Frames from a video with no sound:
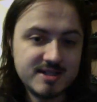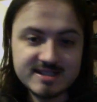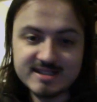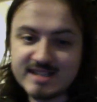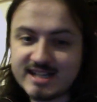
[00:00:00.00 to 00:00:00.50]

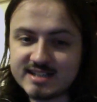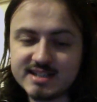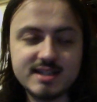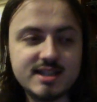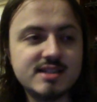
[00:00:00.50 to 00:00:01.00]

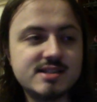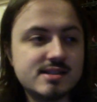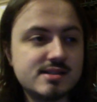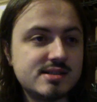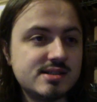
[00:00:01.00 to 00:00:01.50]
nasty things
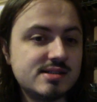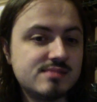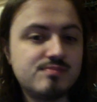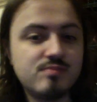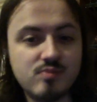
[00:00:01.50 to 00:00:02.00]
and
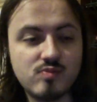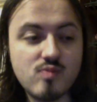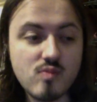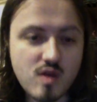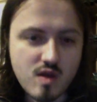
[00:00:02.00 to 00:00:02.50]

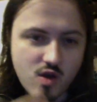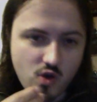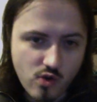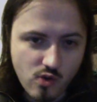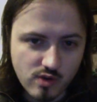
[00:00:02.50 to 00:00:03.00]

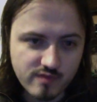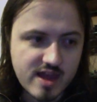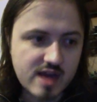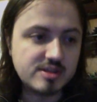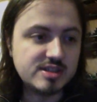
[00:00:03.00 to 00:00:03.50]
all of the
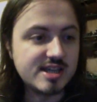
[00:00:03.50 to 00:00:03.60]
elements.